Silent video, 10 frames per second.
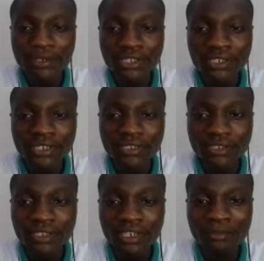Sorry,
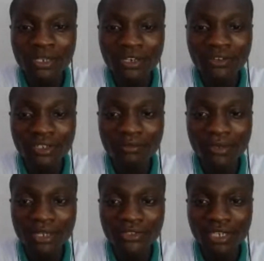let me log
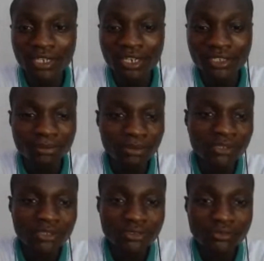in back to our
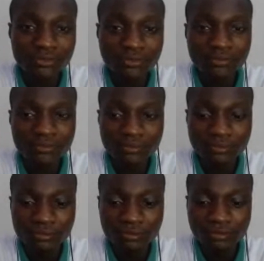dashboard.
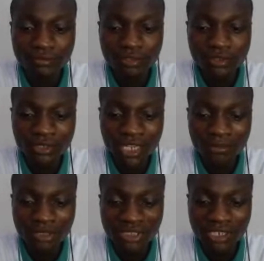So
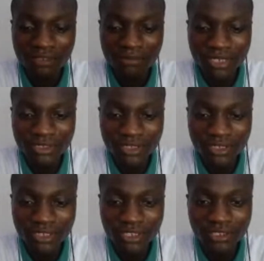I'll be sharing my
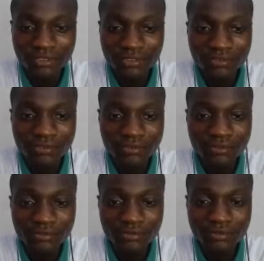screen again.
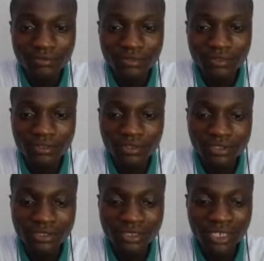
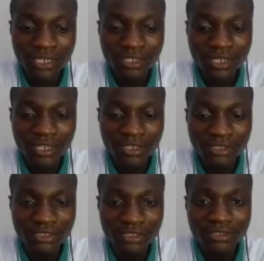Share entire
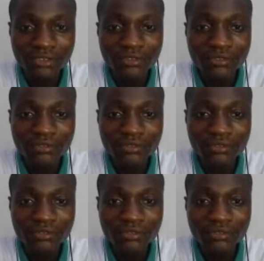screen.